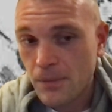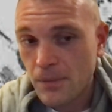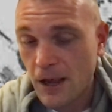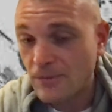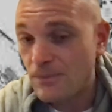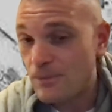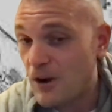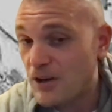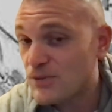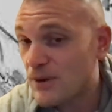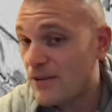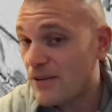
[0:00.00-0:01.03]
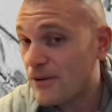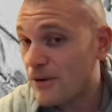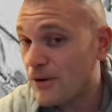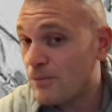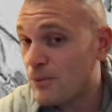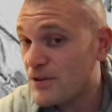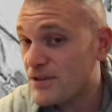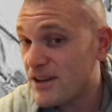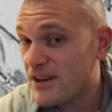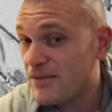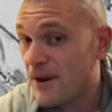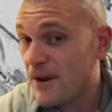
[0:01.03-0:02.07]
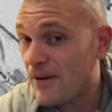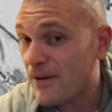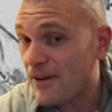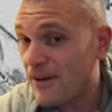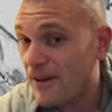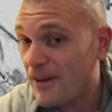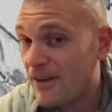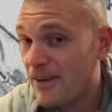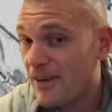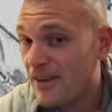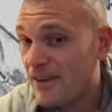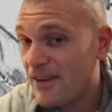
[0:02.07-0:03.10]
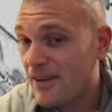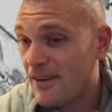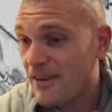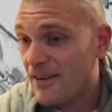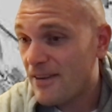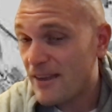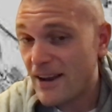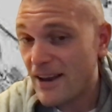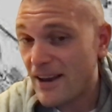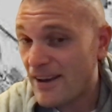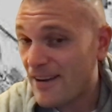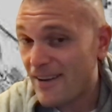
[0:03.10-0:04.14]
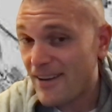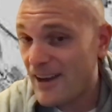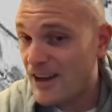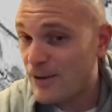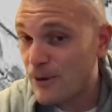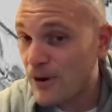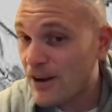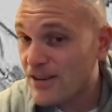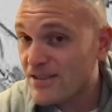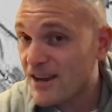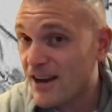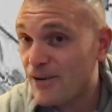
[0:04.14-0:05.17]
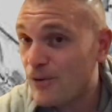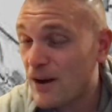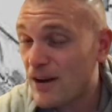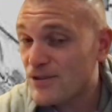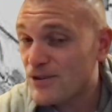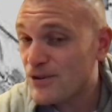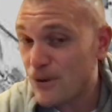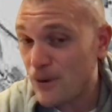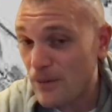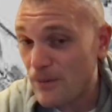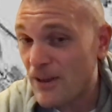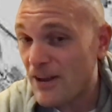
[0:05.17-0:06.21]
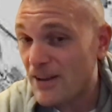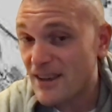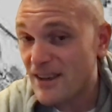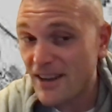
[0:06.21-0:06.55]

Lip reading: I'd much rather go to prison in America than anywhere outside of Western Europe. I'll tell